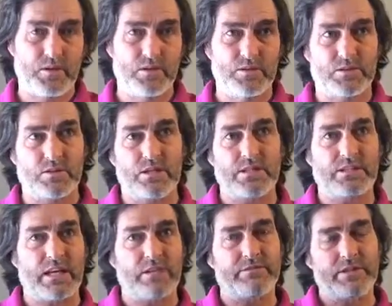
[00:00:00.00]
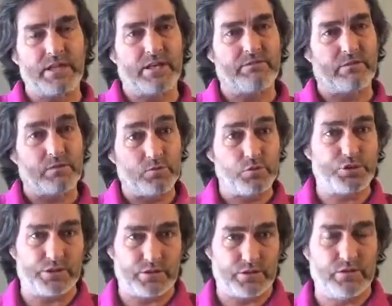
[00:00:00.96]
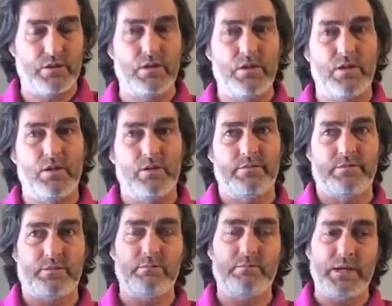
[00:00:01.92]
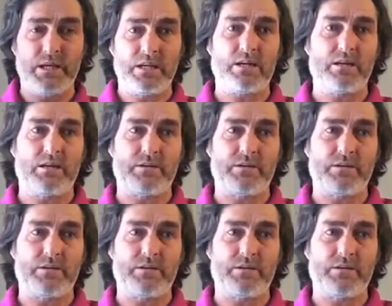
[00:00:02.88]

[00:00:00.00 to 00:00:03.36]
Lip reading: So it's kind of an evolution from being